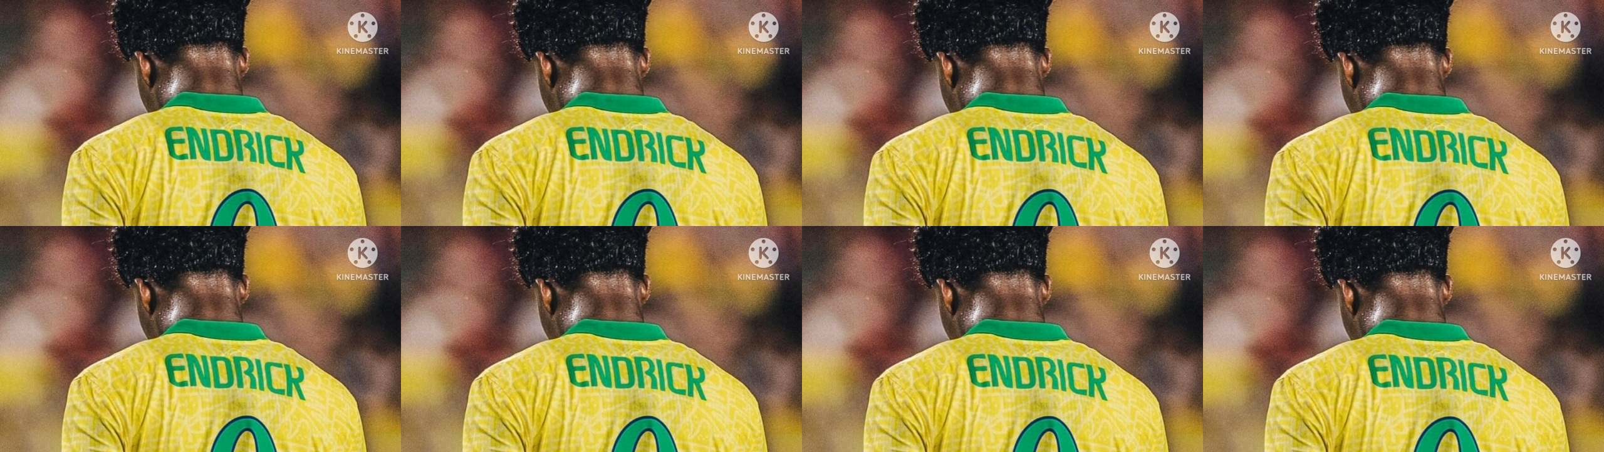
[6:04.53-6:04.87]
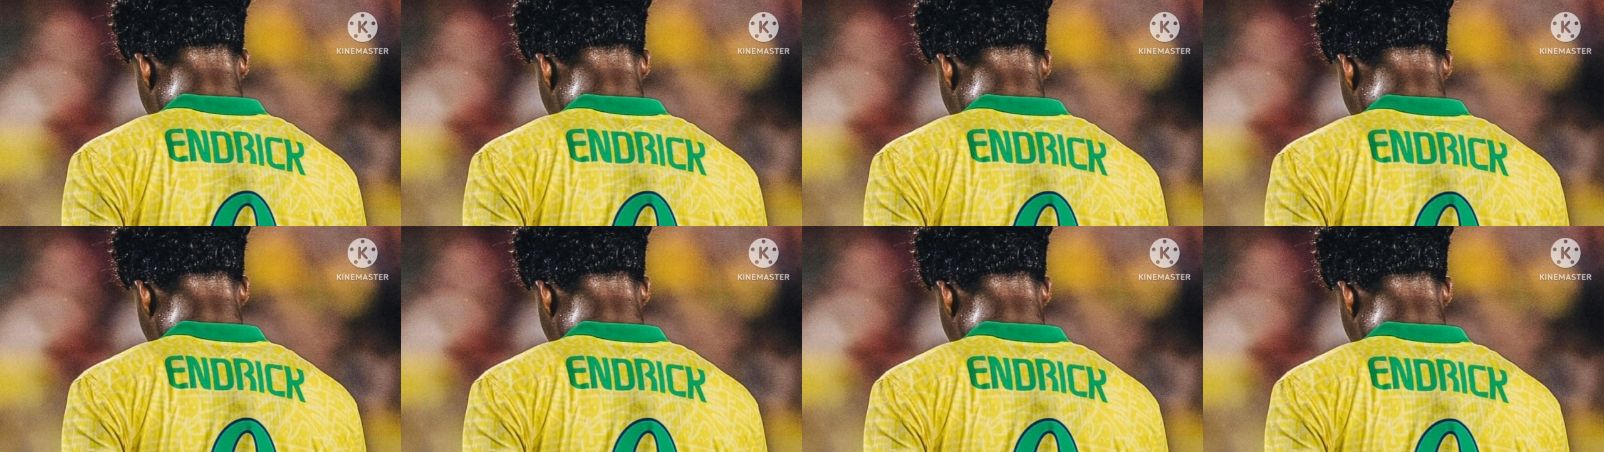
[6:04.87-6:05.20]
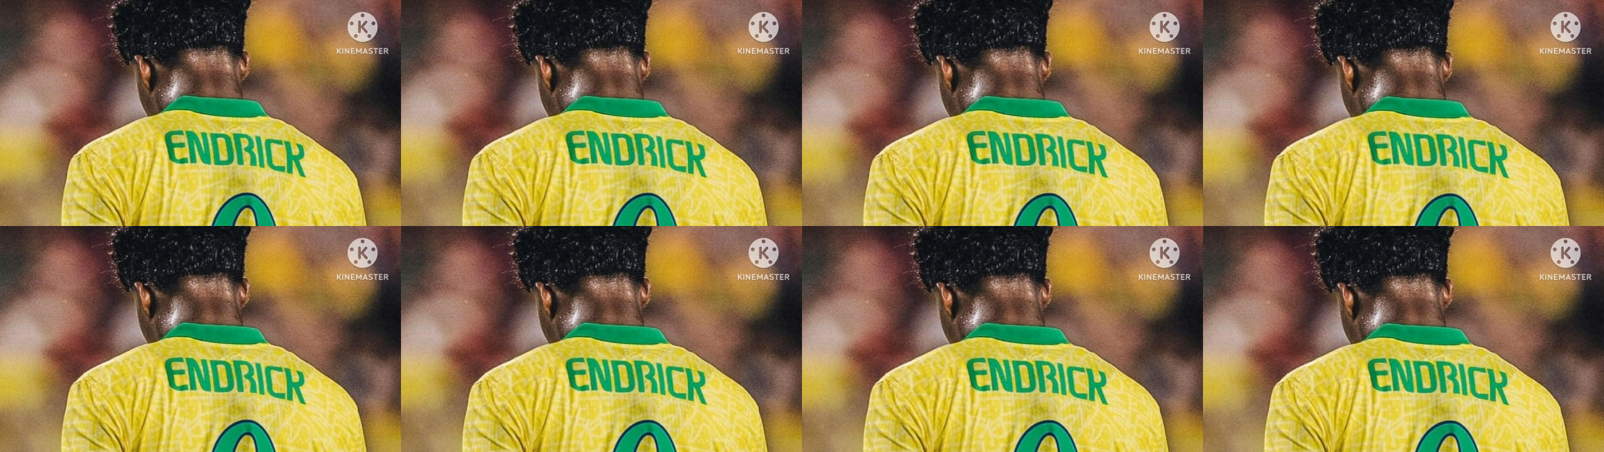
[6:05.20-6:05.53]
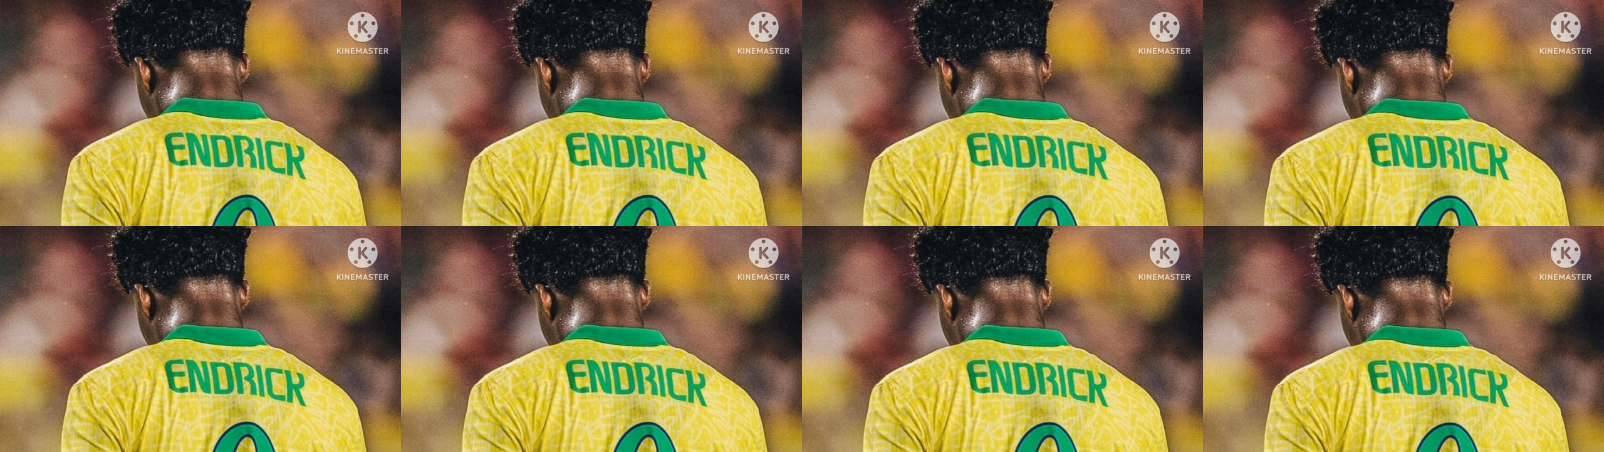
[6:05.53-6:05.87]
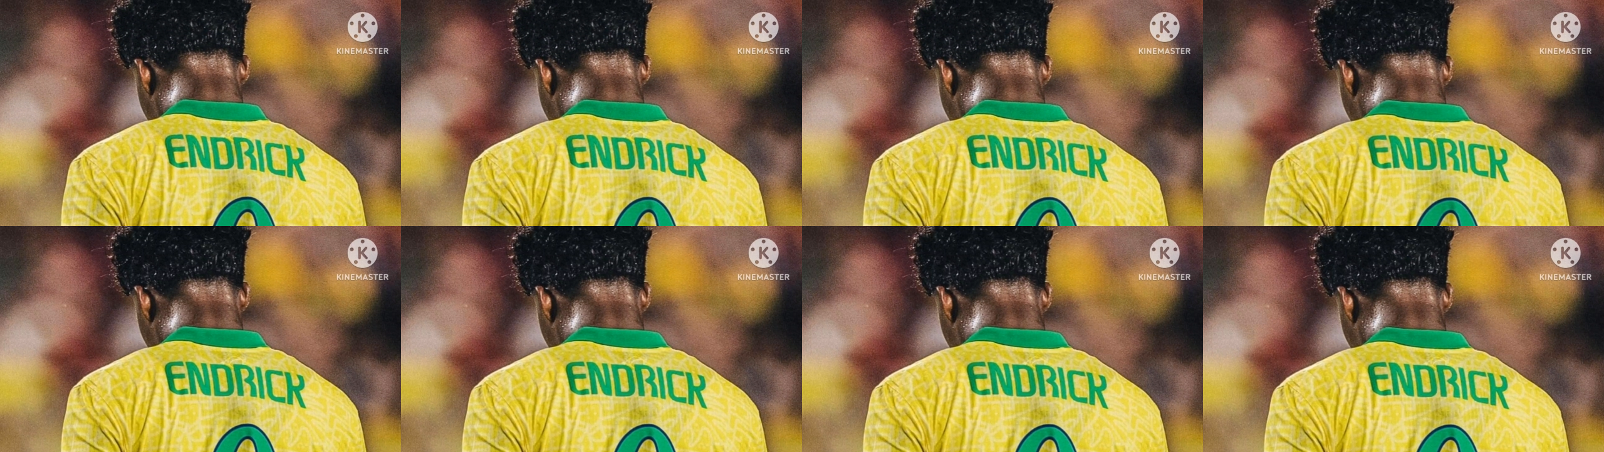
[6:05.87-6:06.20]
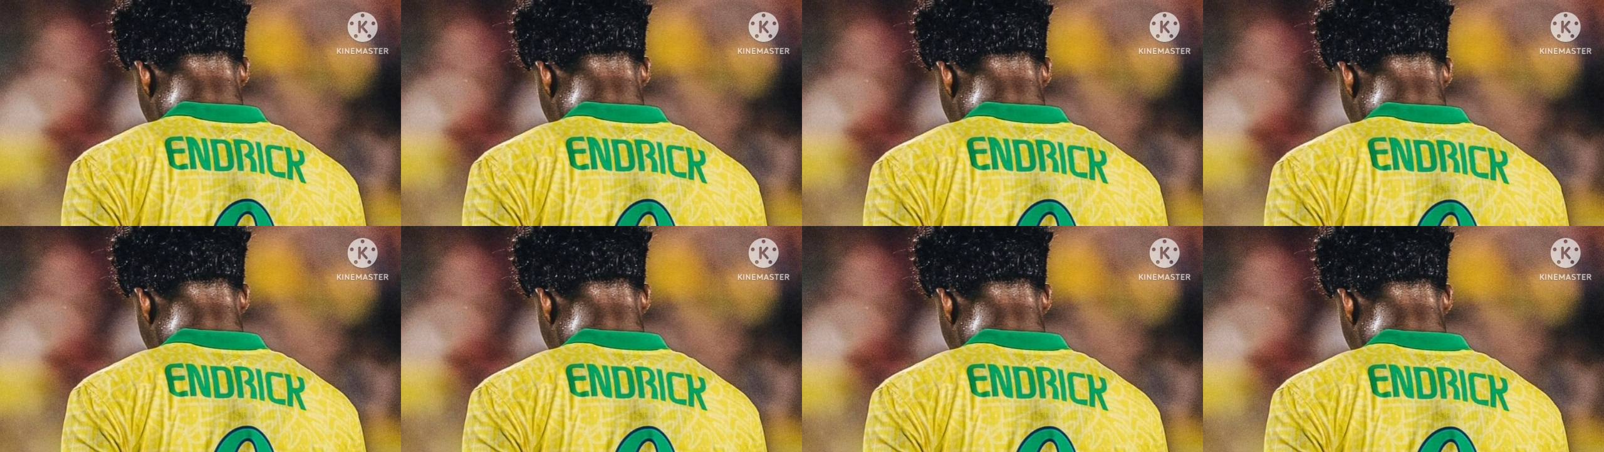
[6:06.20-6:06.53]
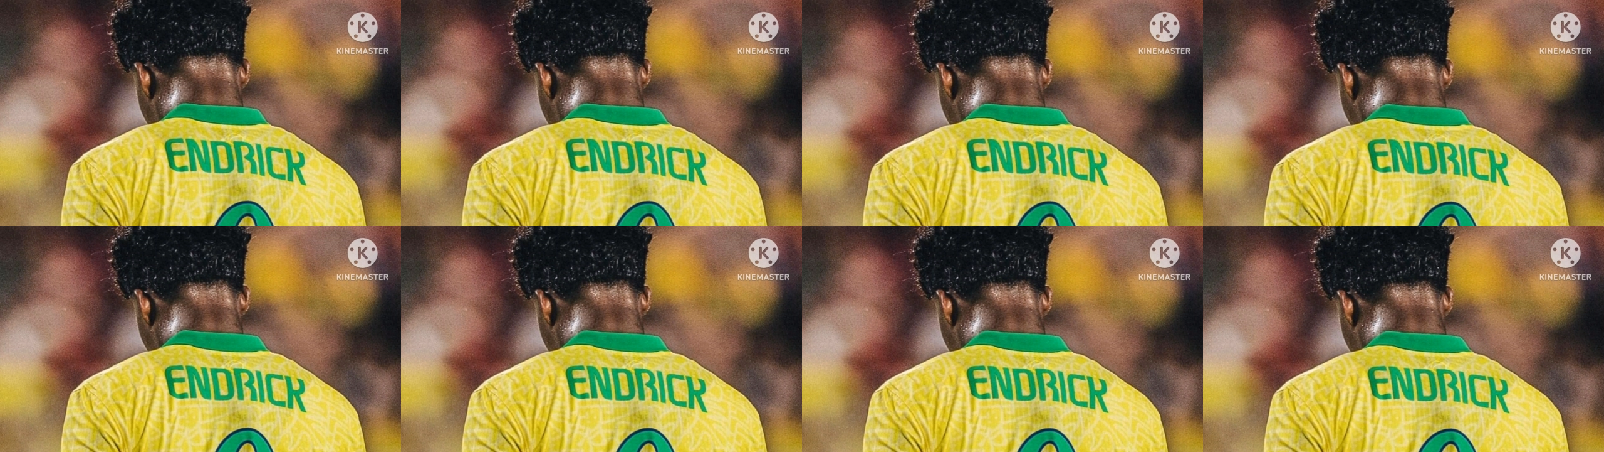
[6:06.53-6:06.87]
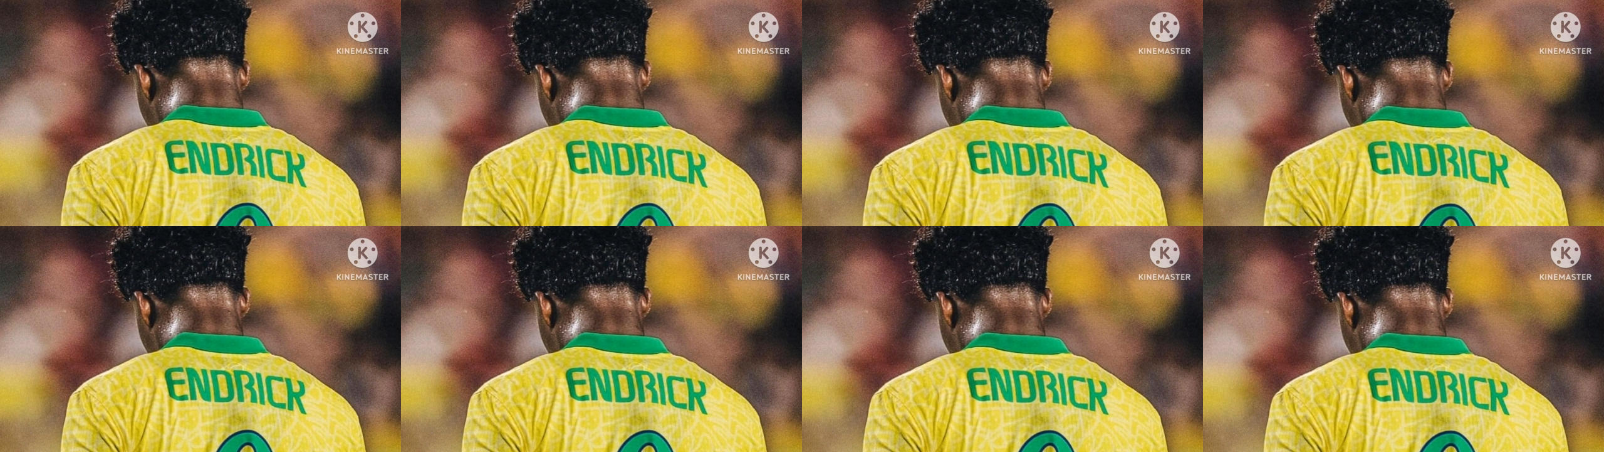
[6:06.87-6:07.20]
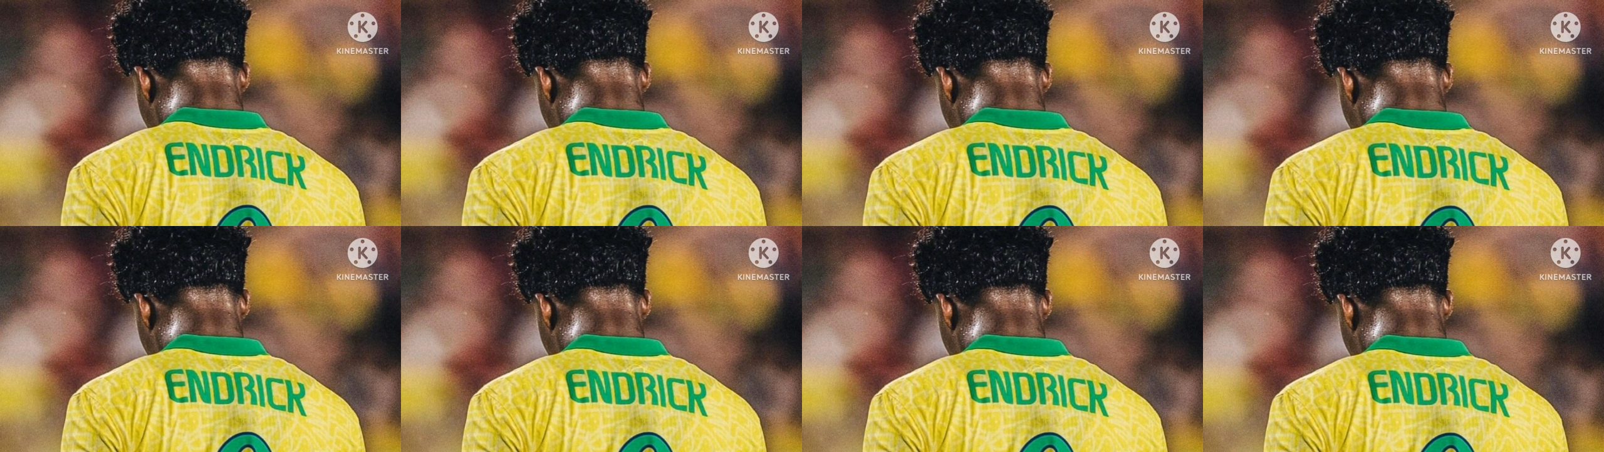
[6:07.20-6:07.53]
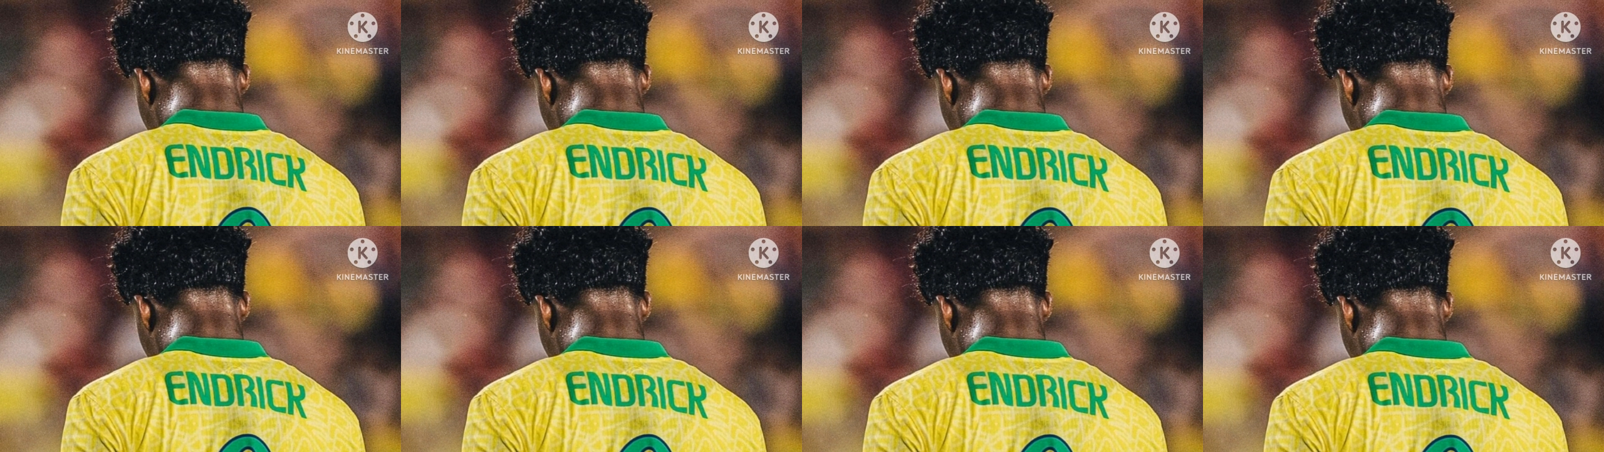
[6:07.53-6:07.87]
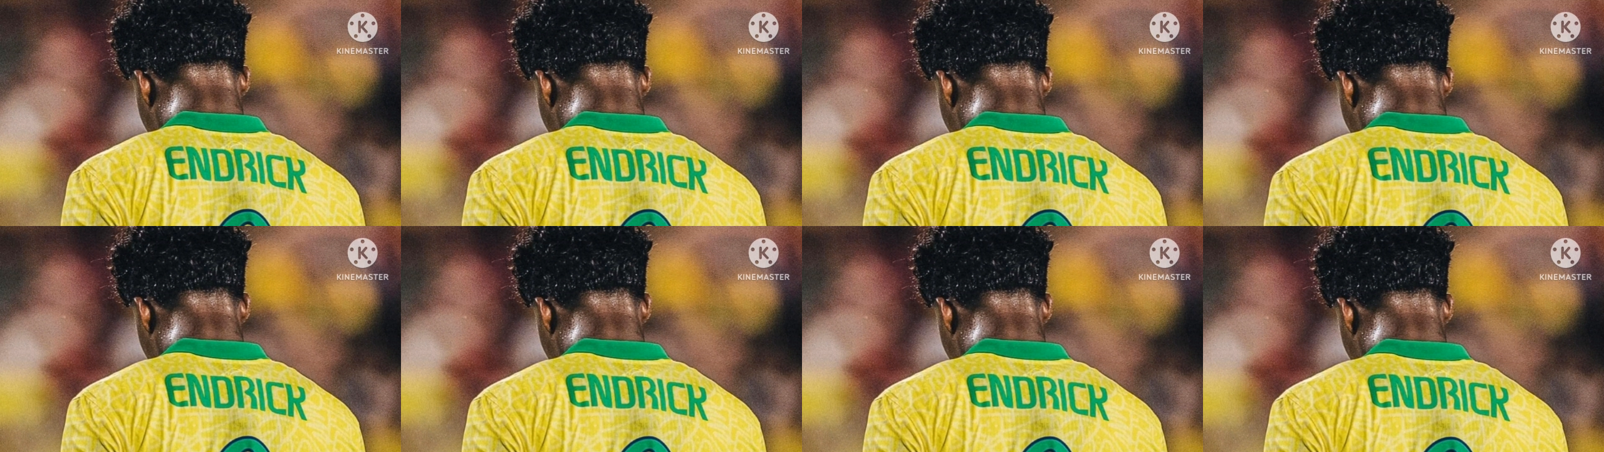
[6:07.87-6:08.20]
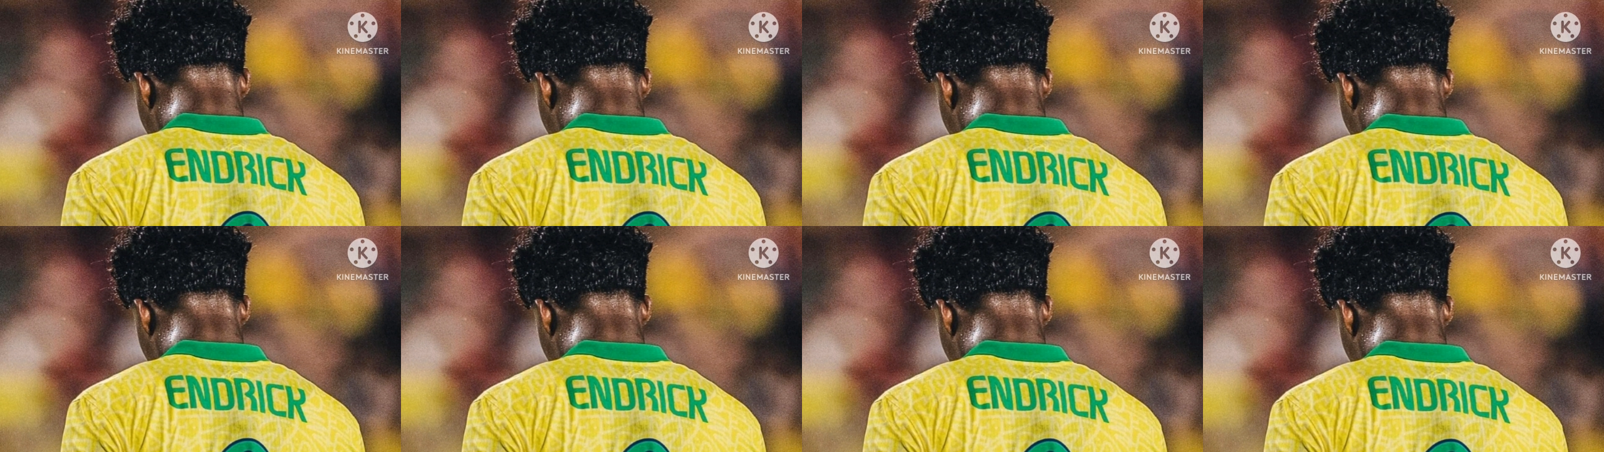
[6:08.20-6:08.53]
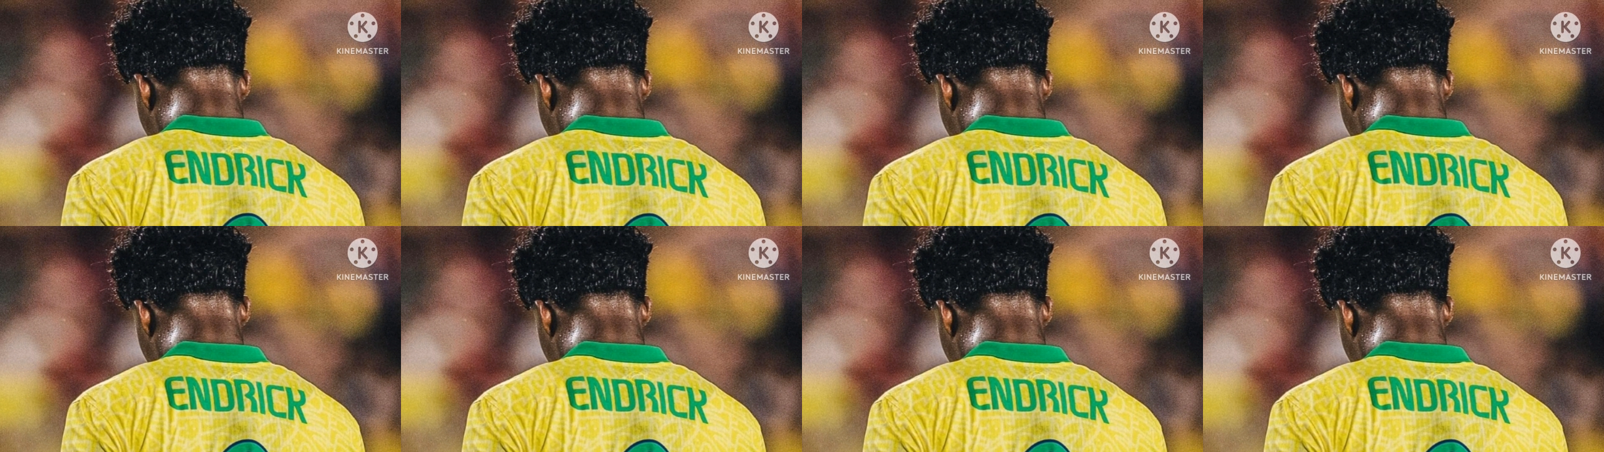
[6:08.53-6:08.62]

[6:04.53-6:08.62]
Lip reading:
Nobody's mouth can be seen.